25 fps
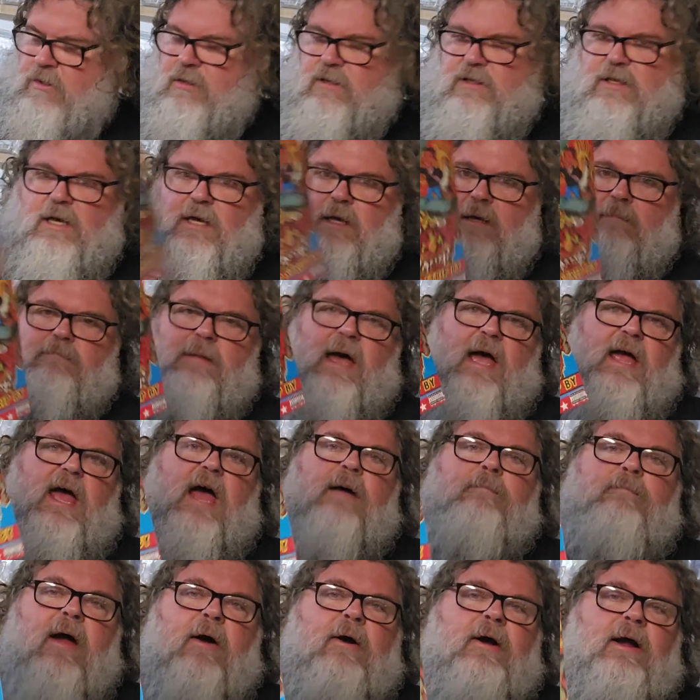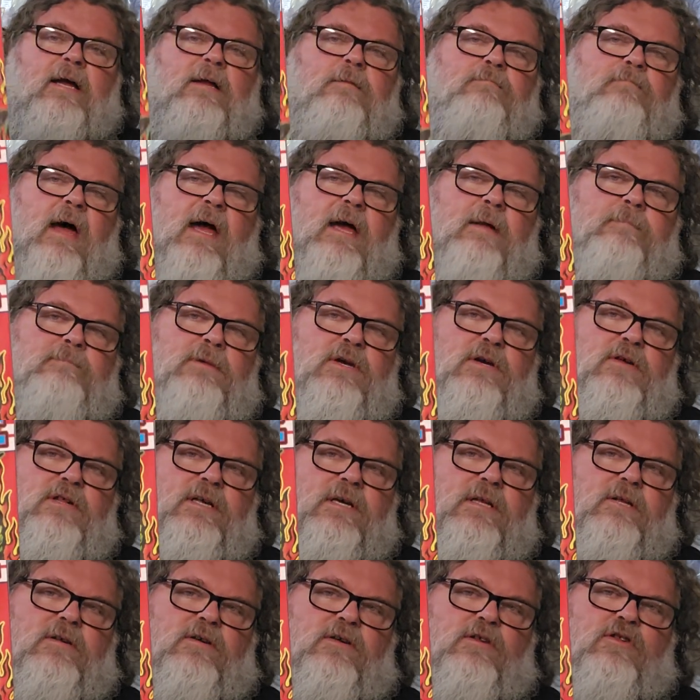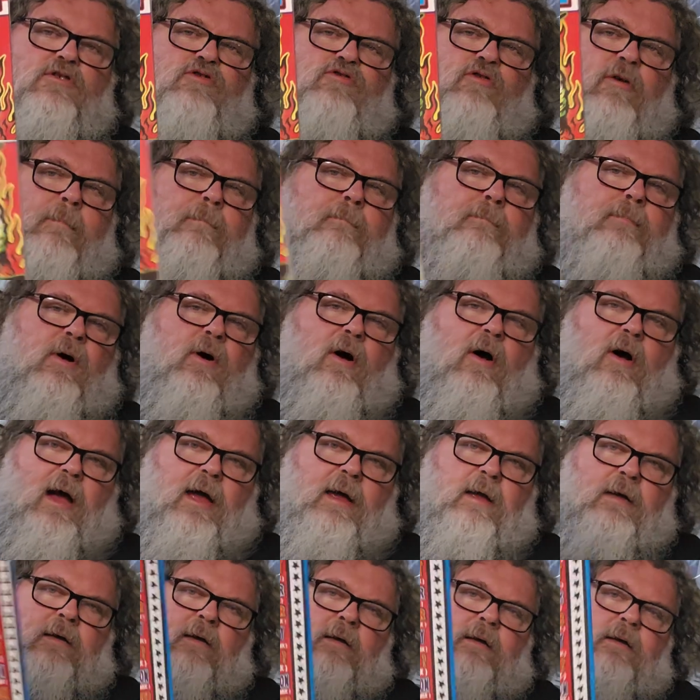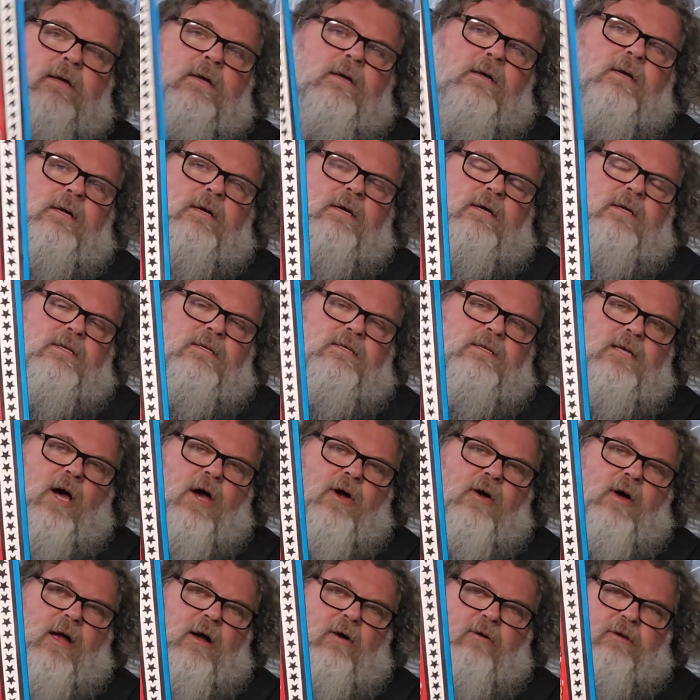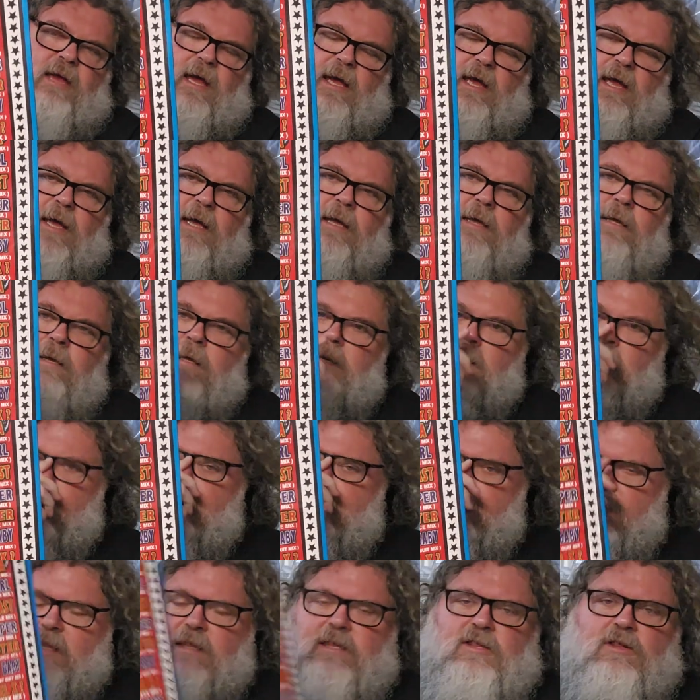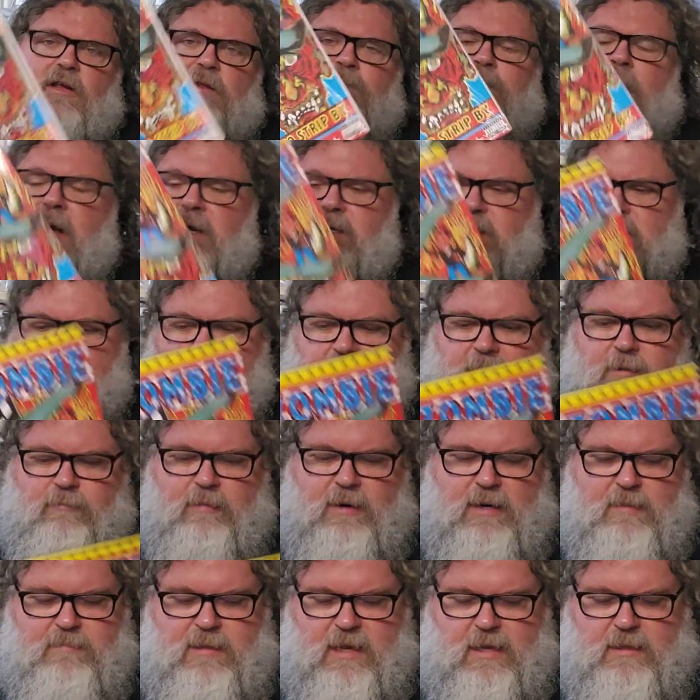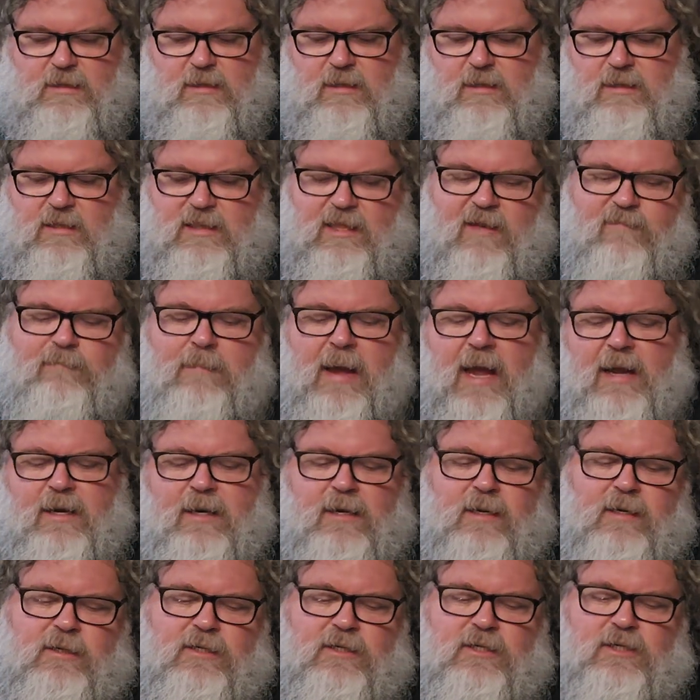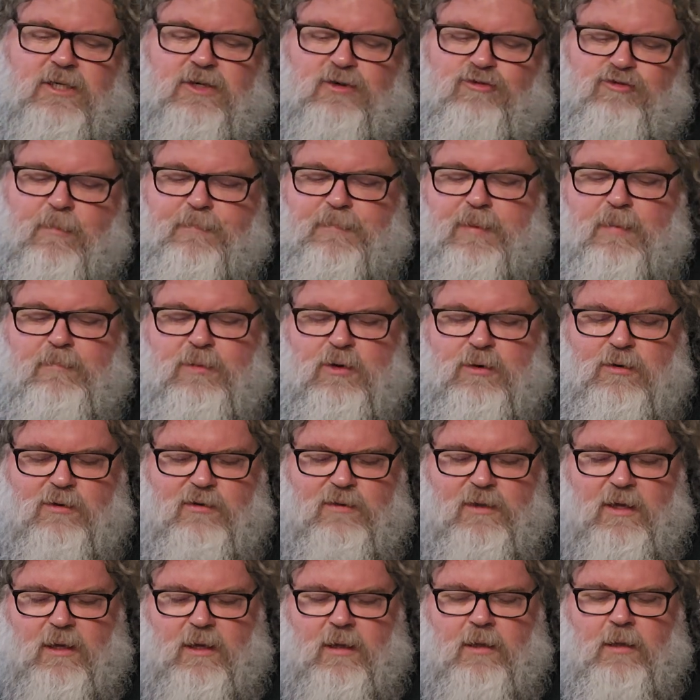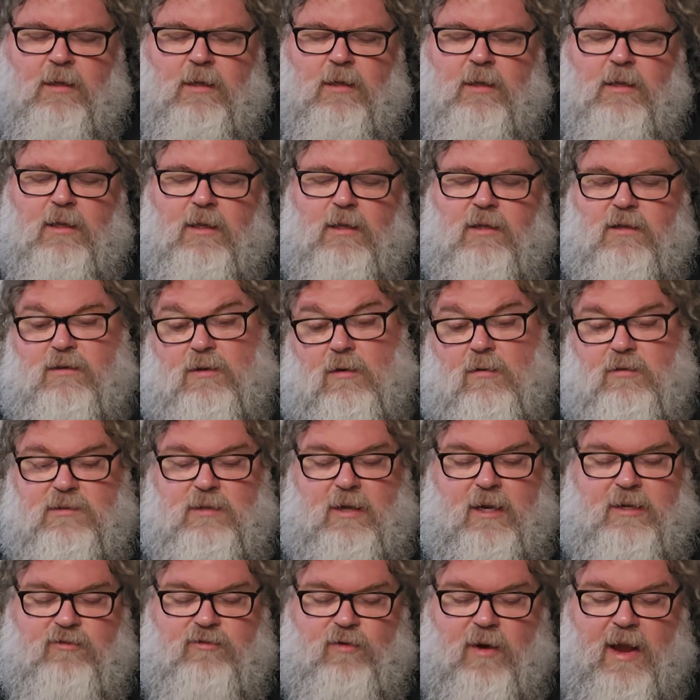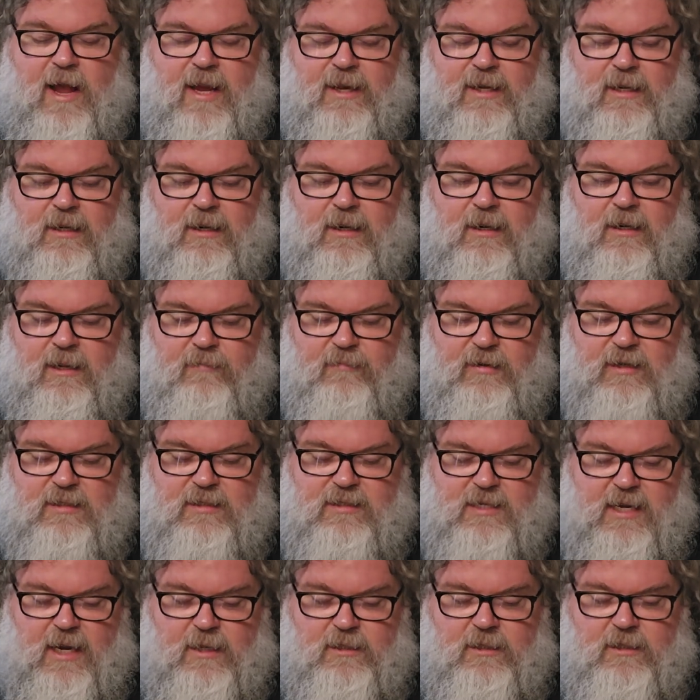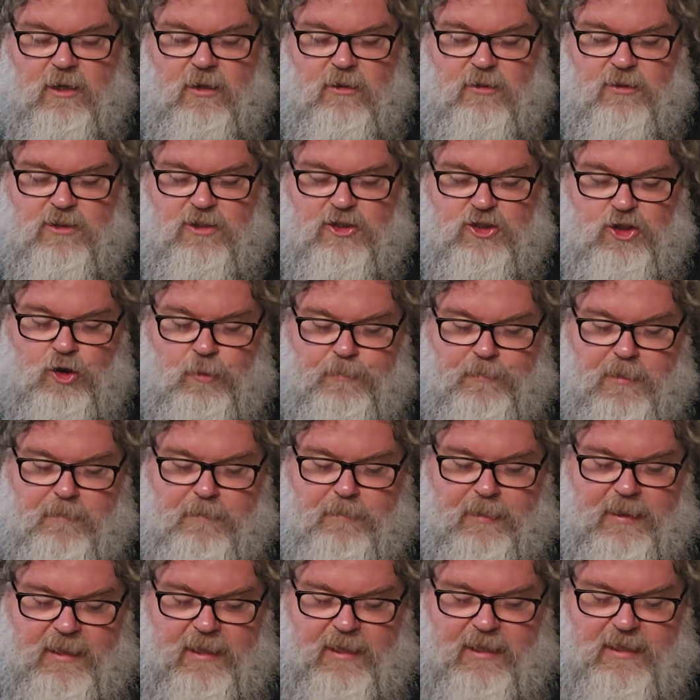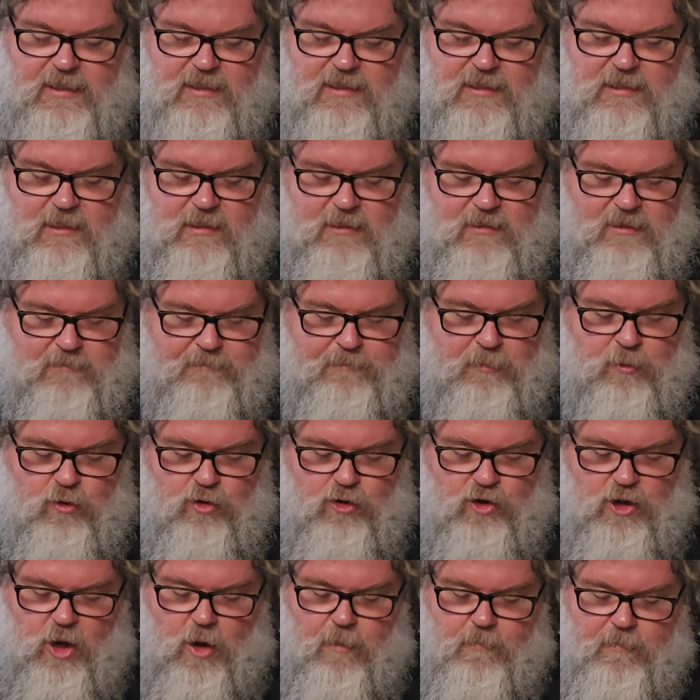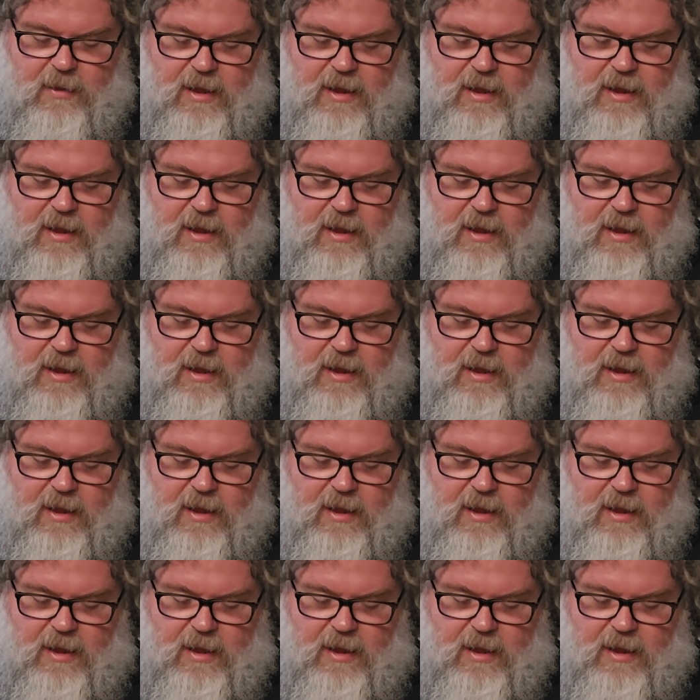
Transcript: made music to strip by. So hell yeah, it's just basically remixes. They've made it into stripper music. Songs like Dragula, Living Dead Girl, Super Beast, Spook Show